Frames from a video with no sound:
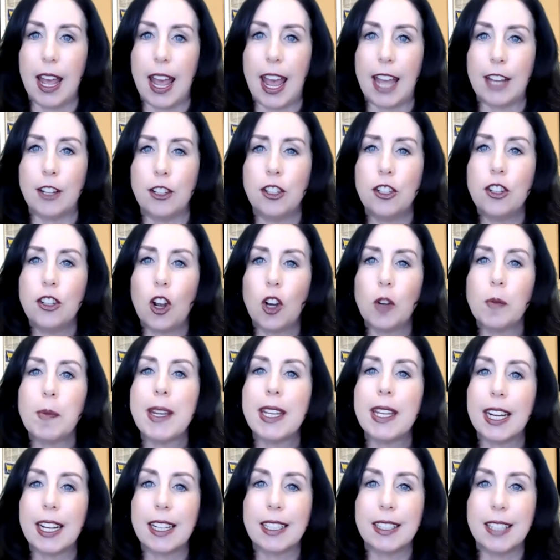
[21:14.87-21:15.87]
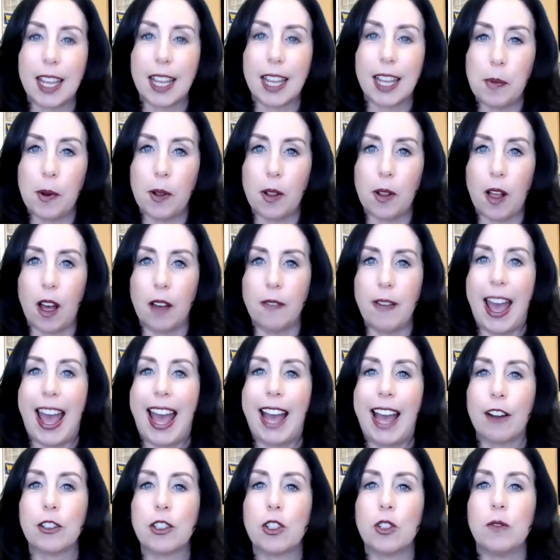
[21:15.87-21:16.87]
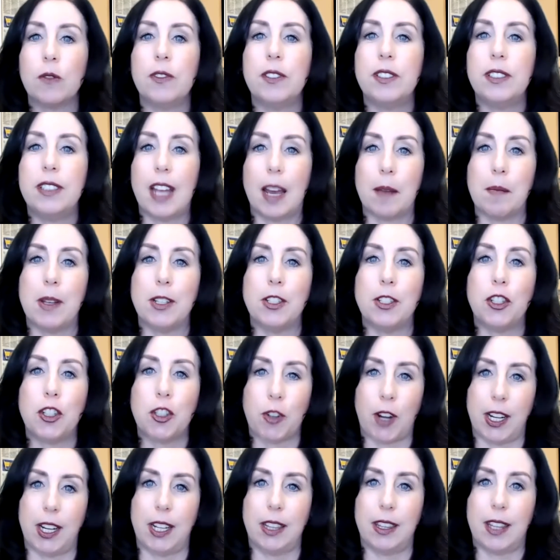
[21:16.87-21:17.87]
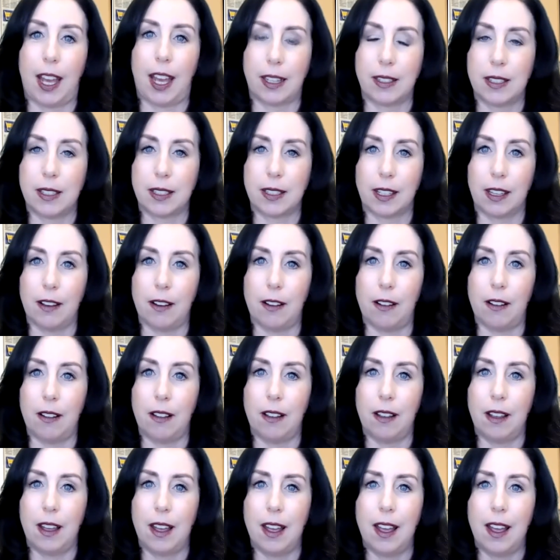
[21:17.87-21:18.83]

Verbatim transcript: and show me an example of how you've demonstrated that skill